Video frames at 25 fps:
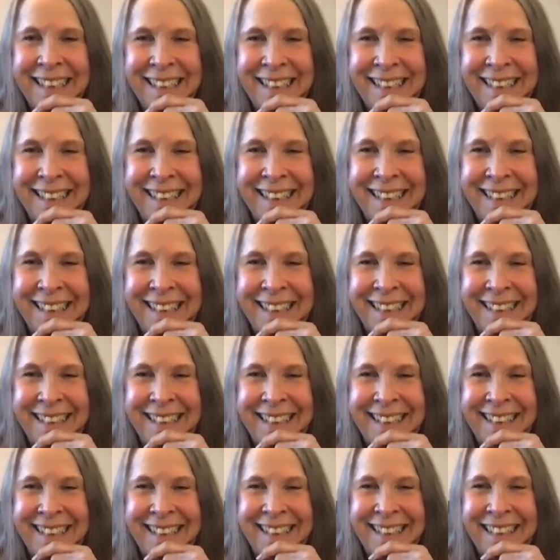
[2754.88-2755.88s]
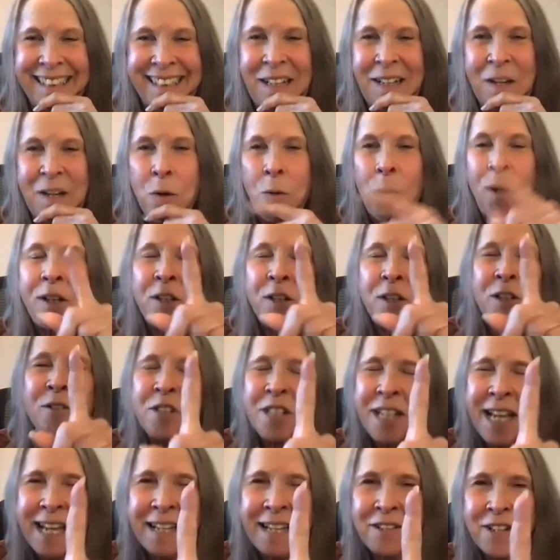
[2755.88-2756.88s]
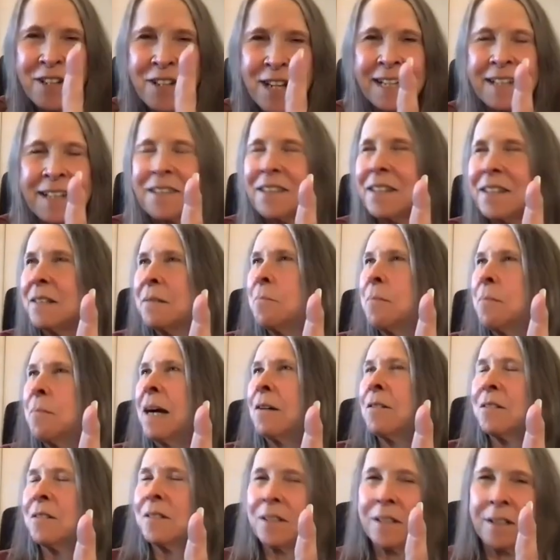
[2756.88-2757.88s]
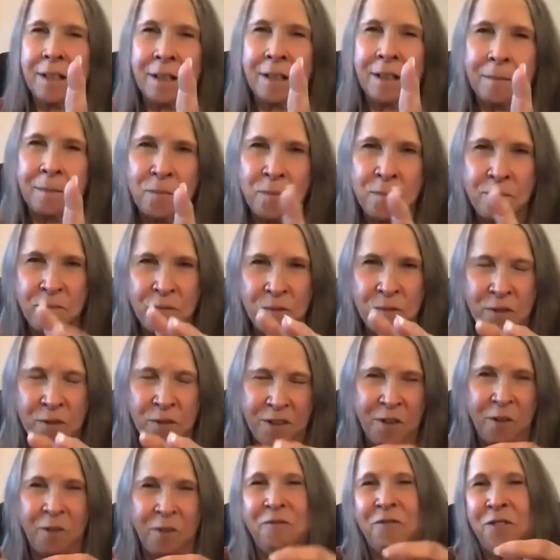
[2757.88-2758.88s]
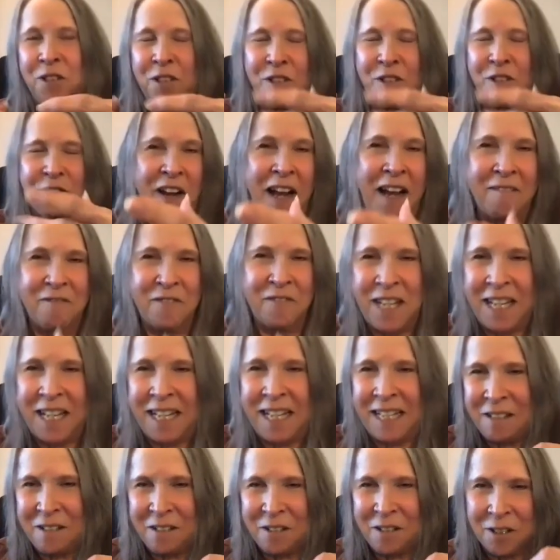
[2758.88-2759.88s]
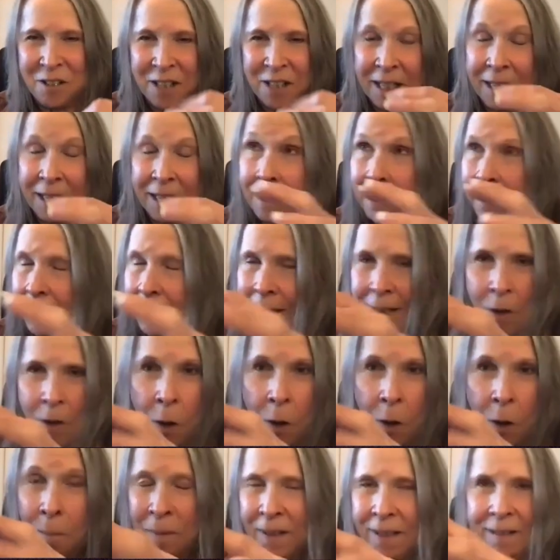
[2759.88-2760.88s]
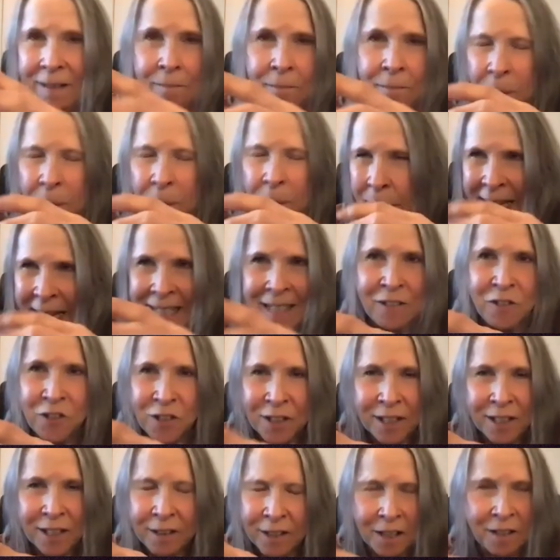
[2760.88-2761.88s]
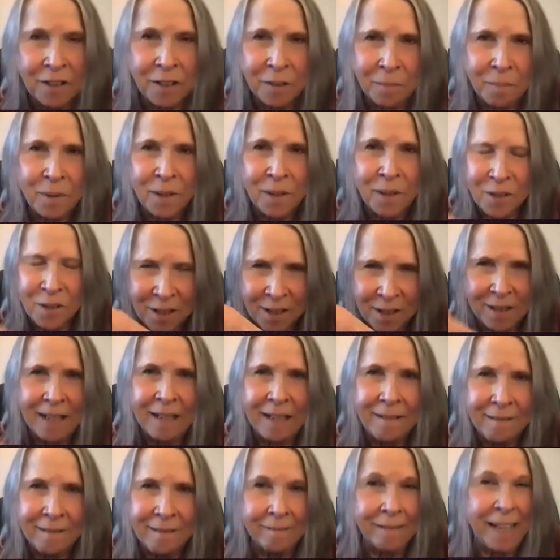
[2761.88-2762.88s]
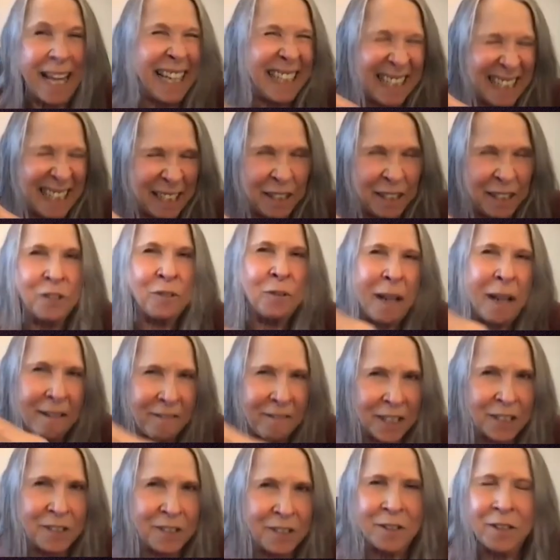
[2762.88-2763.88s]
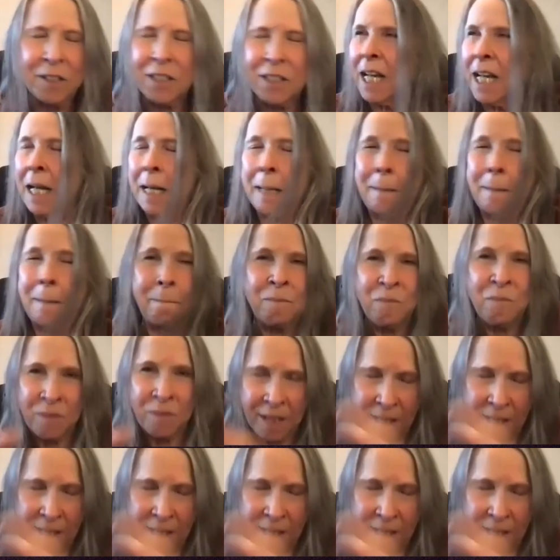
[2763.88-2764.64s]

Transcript: real nice what you said, Jonathan, about um, you know, first five dates, you're kind of hoping and managing the other person liking you, having a good time.